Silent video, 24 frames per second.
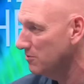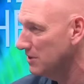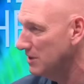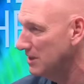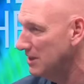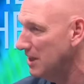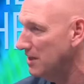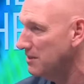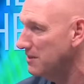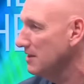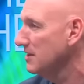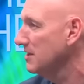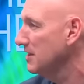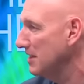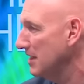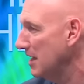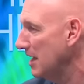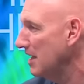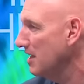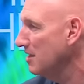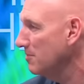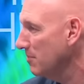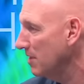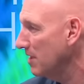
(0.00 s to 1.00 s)
with nothing to
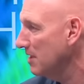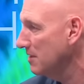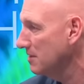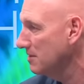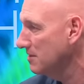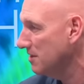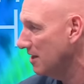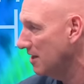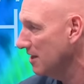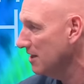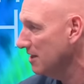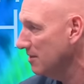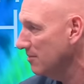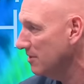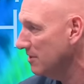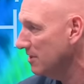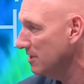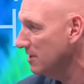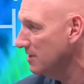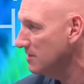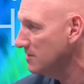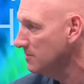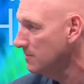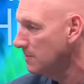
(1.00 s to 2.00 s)
gain by talking about
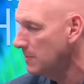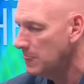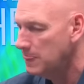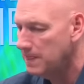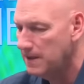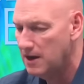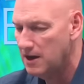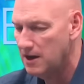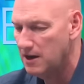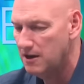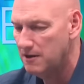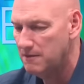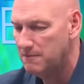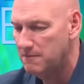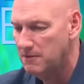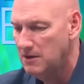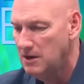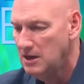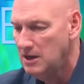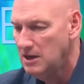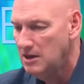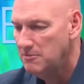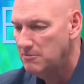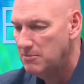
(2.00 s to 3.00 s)
this. Um,
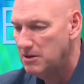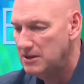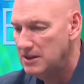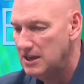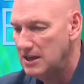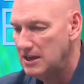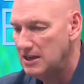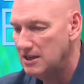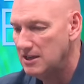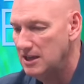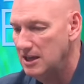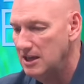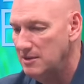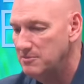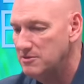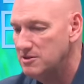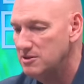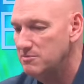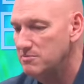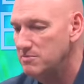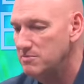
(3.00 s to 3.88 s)
but they claim to